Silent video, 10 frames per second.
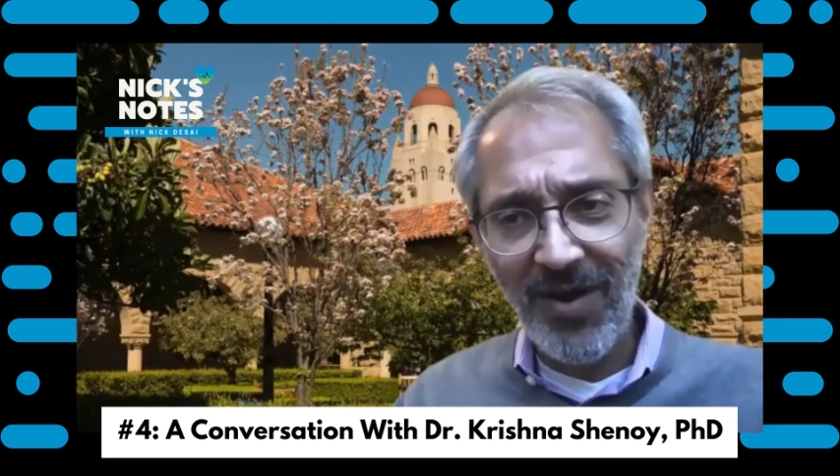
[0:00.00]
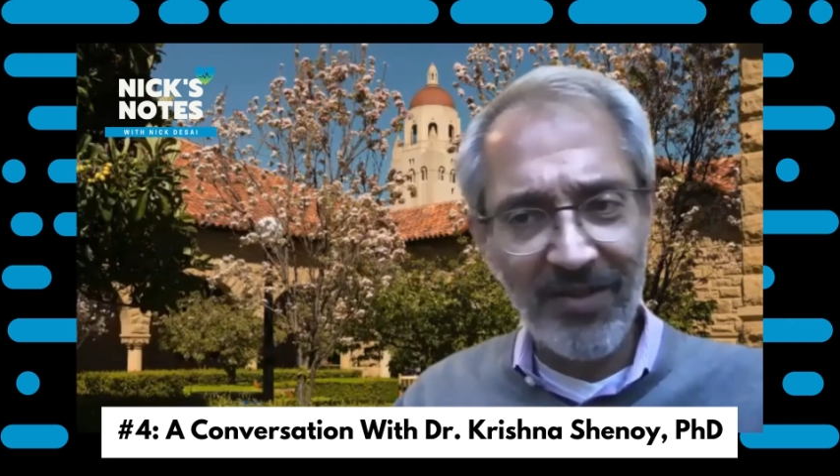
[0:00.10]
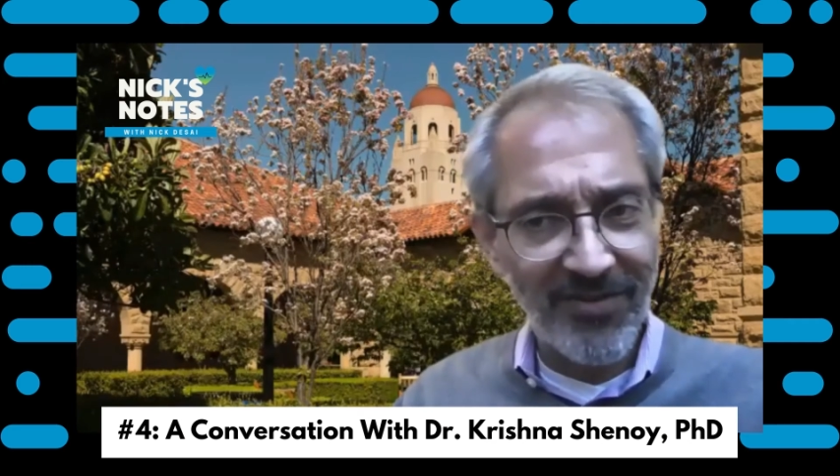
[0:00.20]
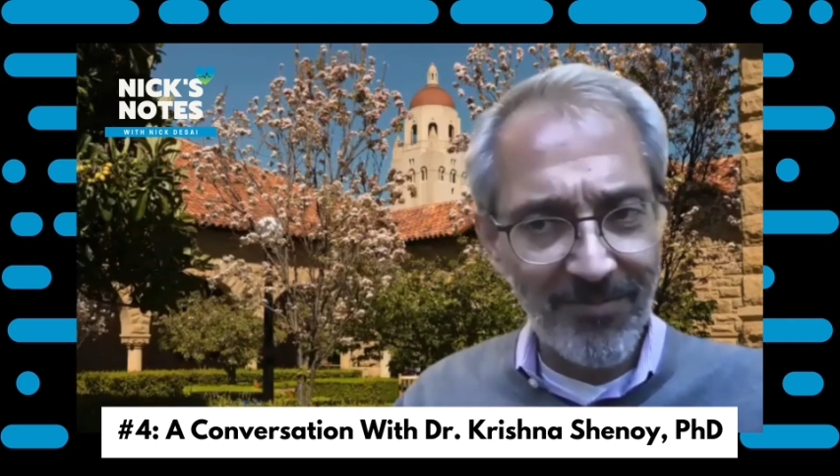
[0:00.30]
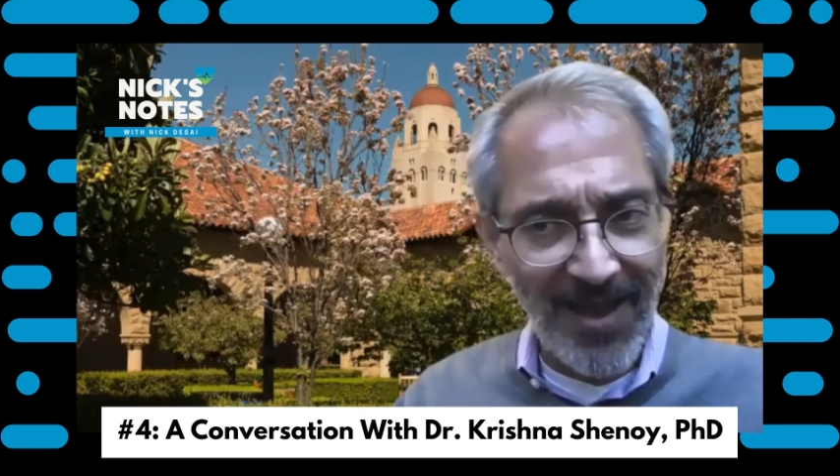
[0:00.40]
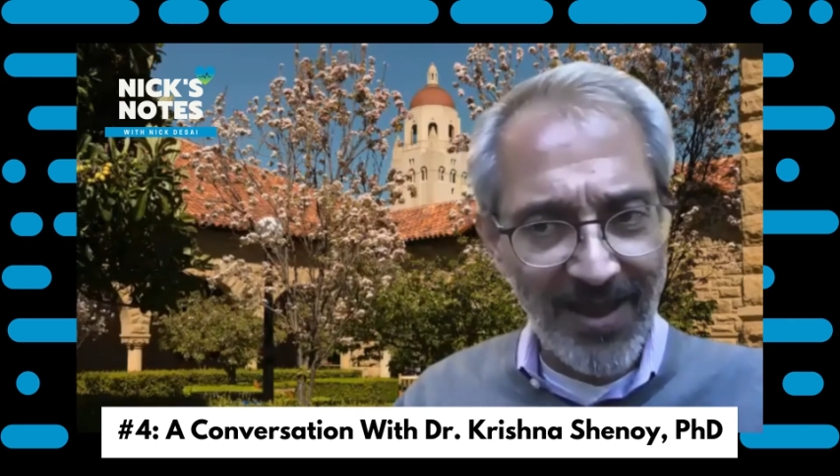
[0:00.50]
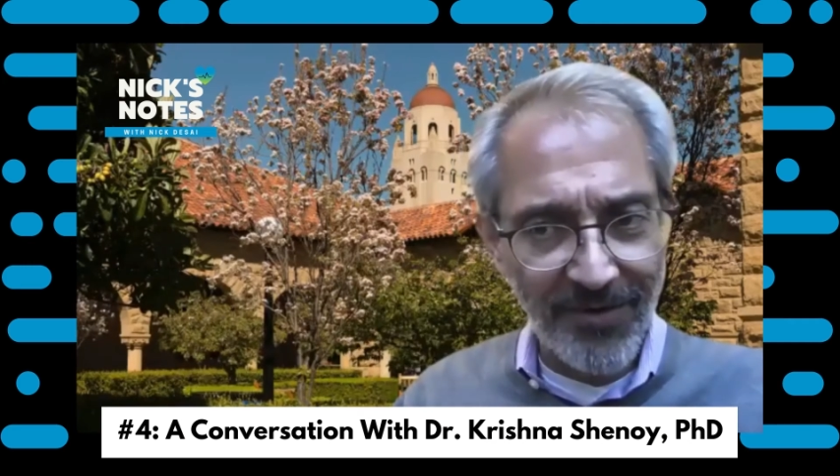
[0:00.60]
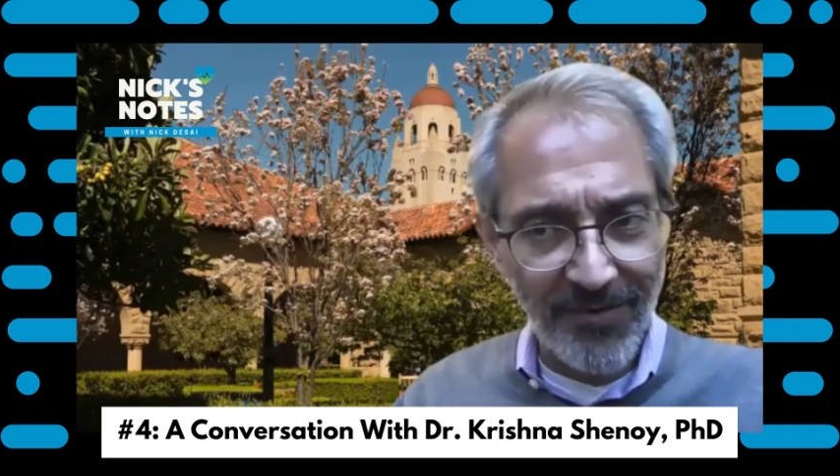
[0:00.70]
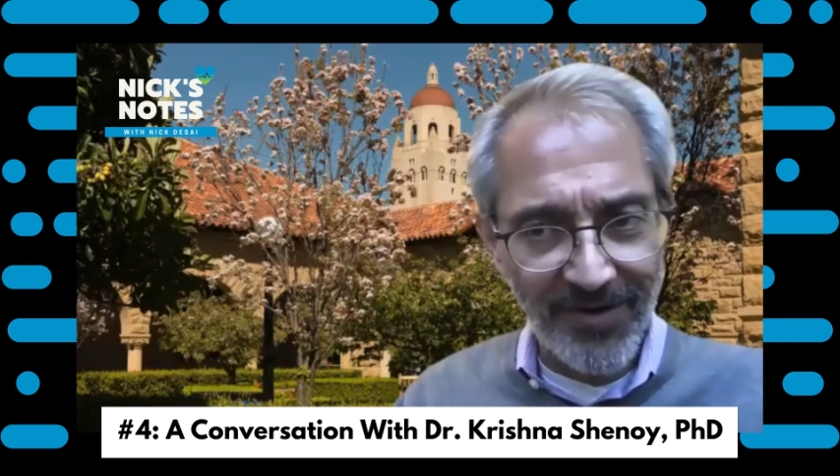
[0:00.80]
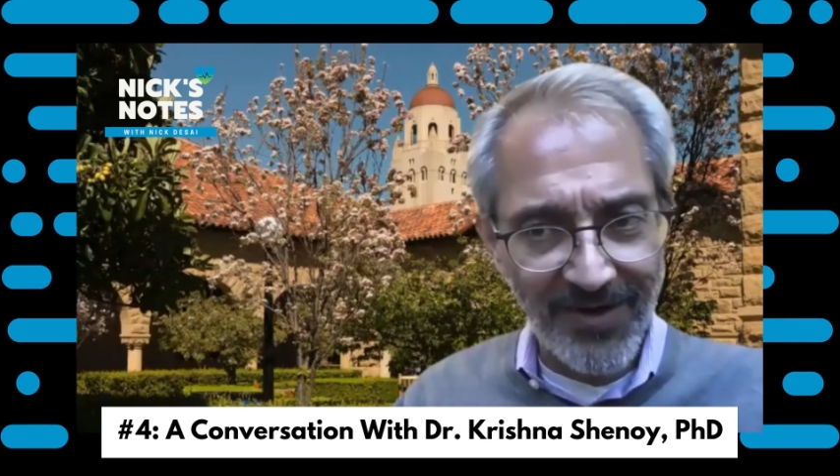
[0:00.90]
doesn't the battery
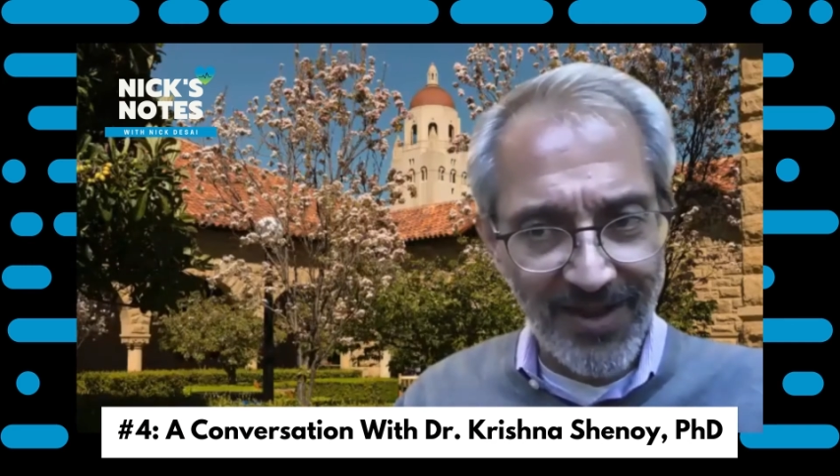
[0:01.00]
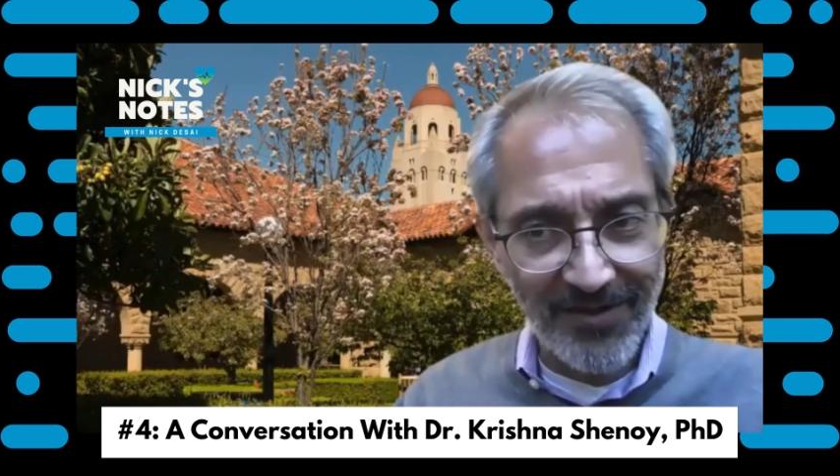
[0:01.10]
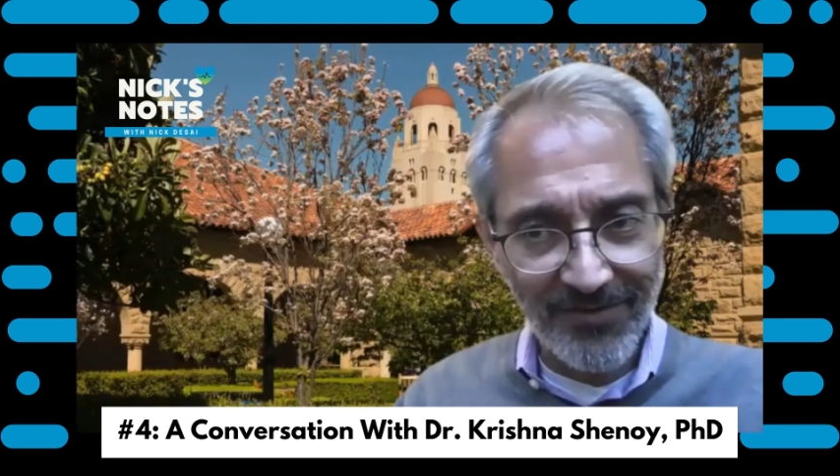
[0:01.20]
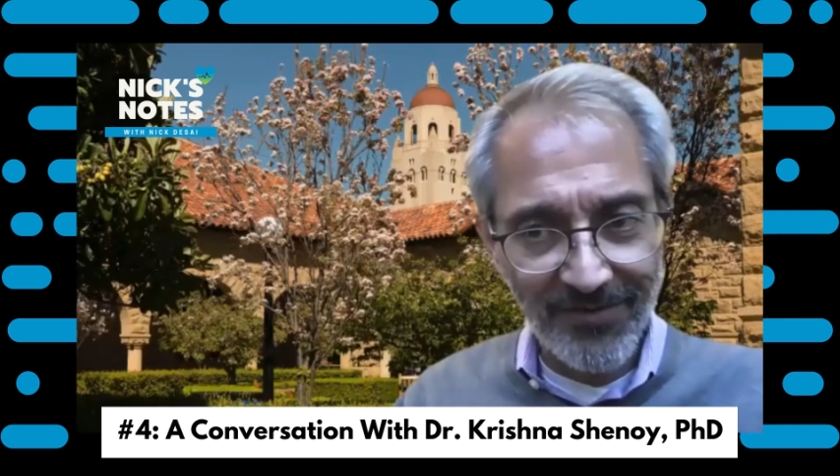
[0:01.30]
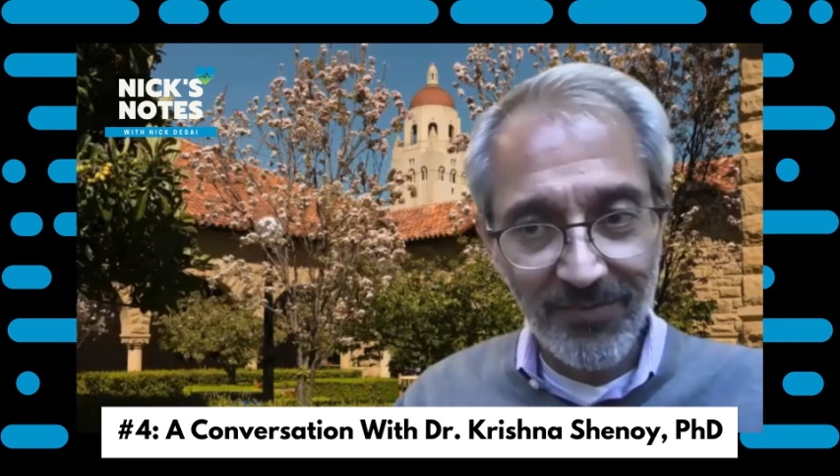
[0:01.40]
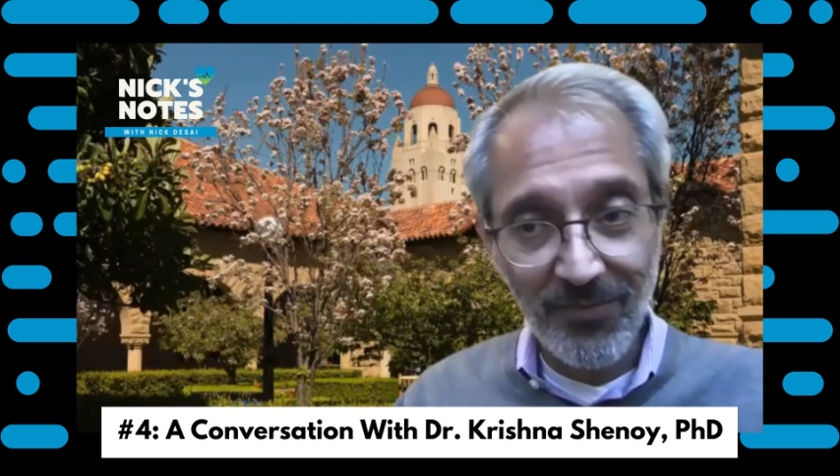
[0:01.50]
run down?